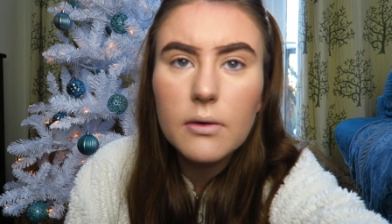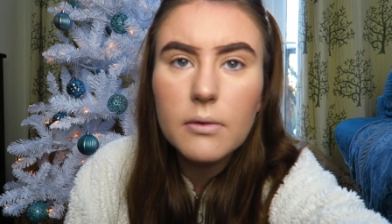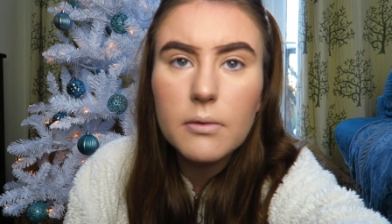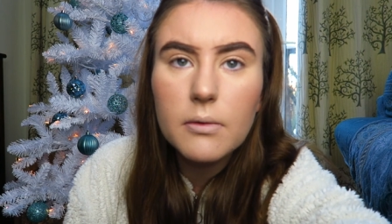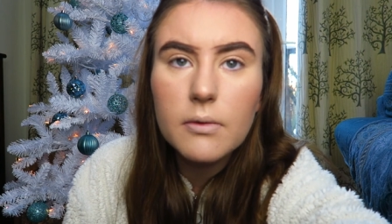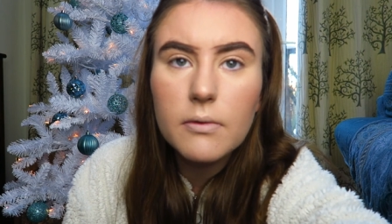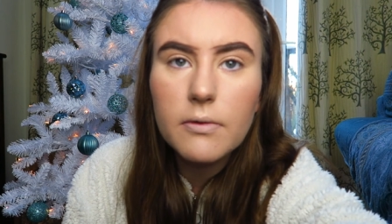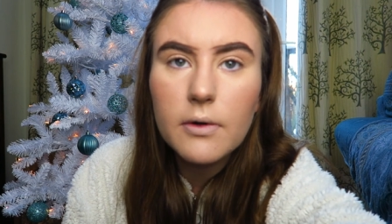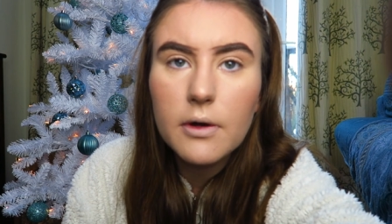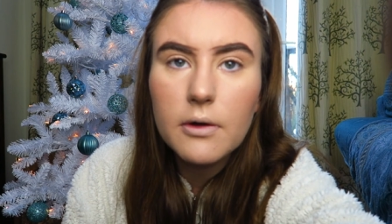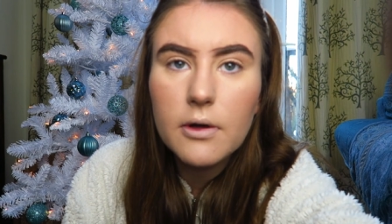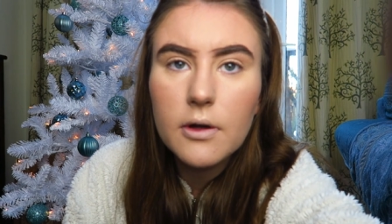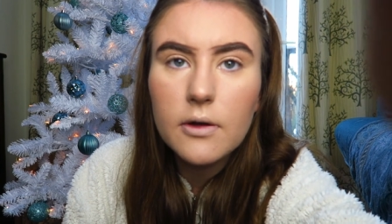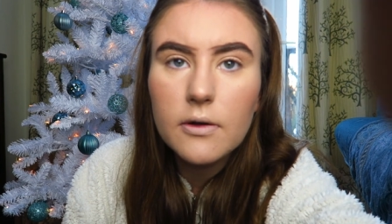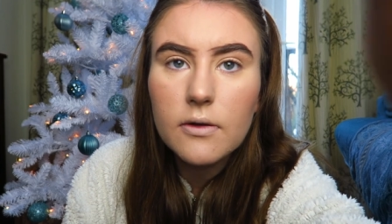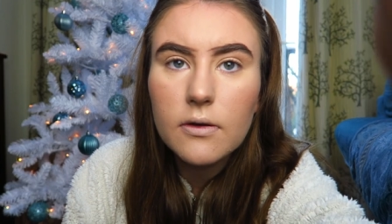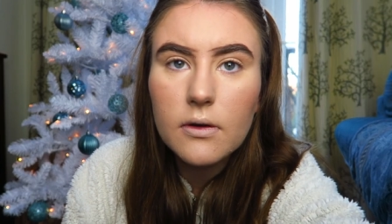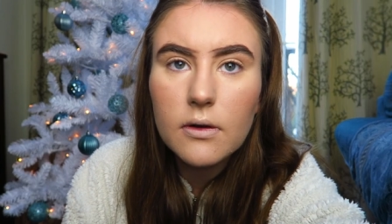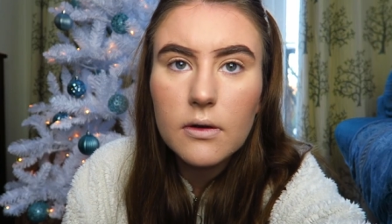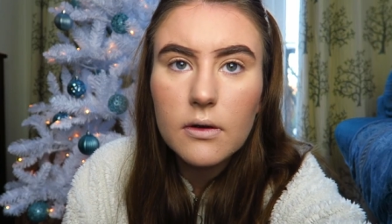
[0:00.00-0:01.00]
oh,
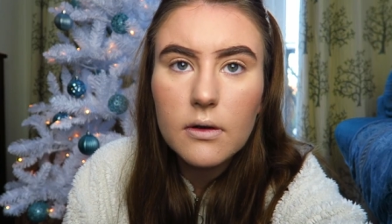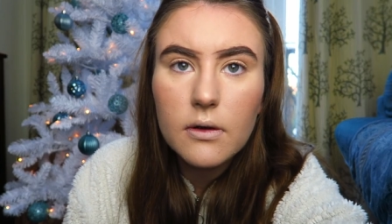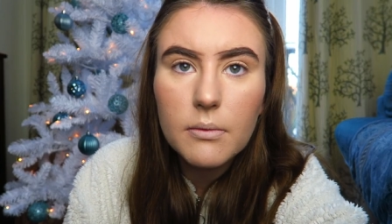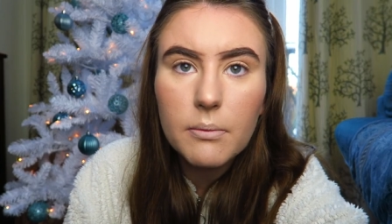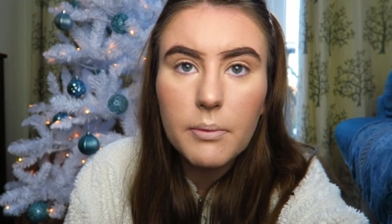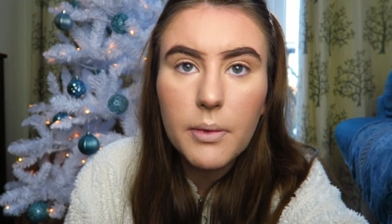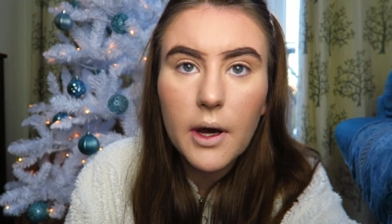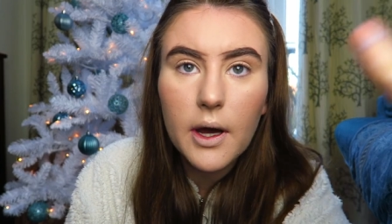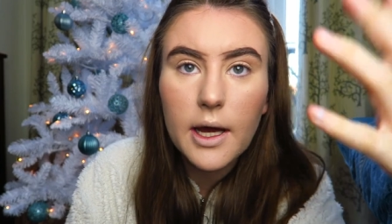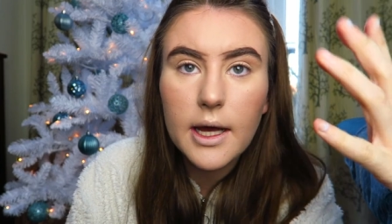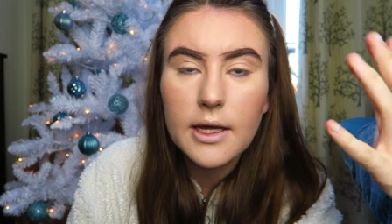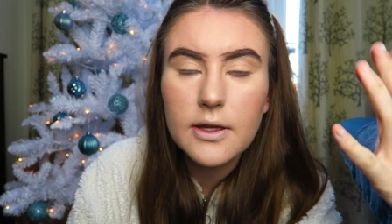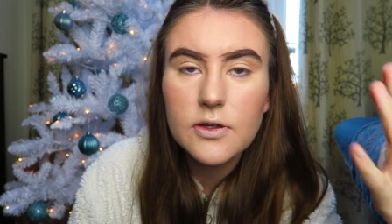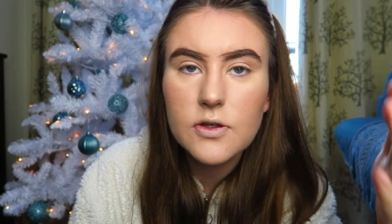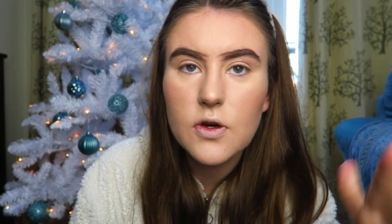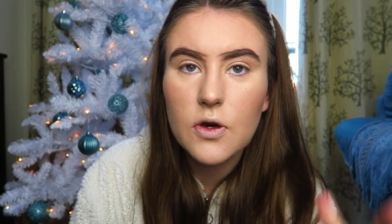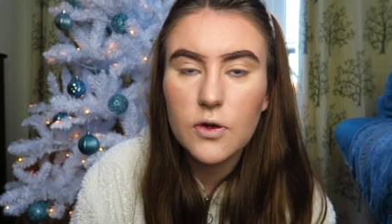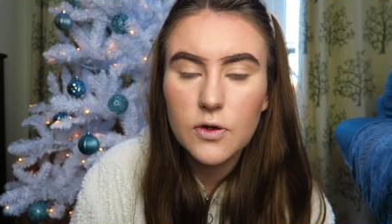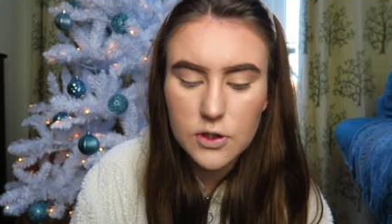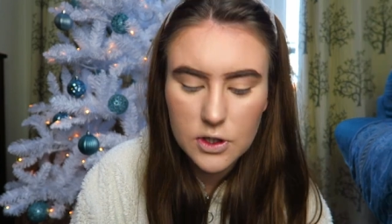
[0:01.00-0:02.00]
focus, but
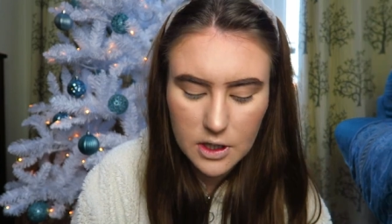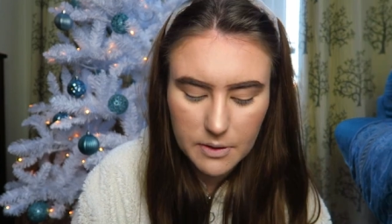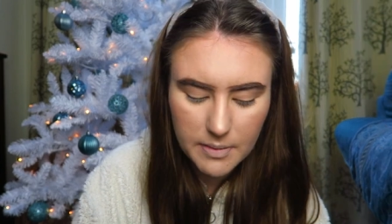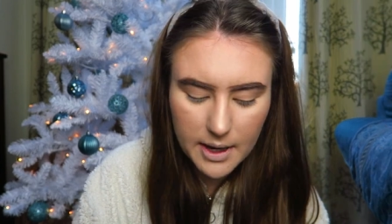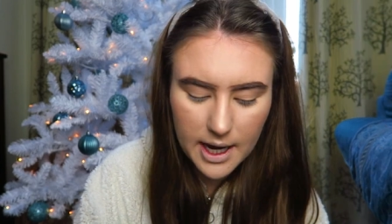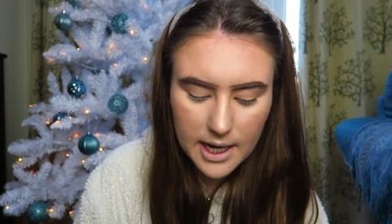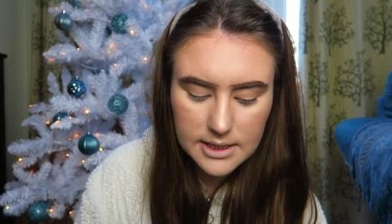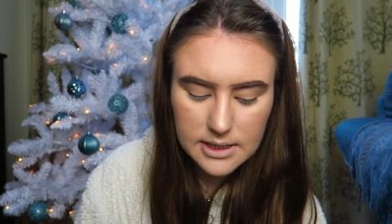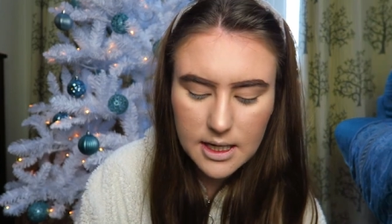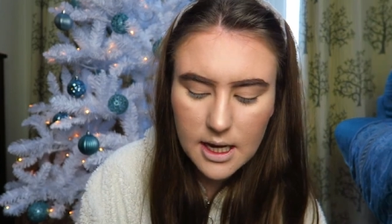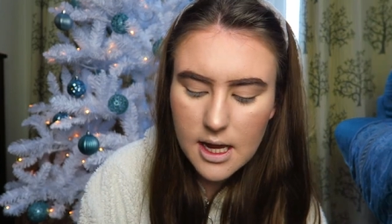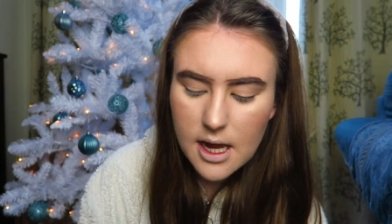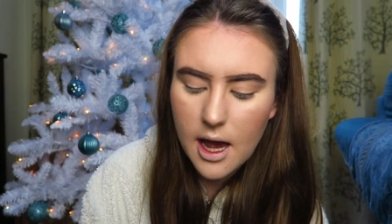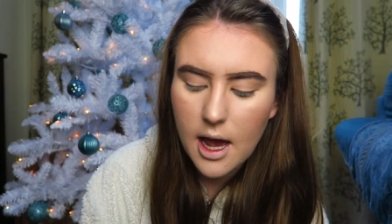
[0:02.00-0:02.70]
it's not too bad.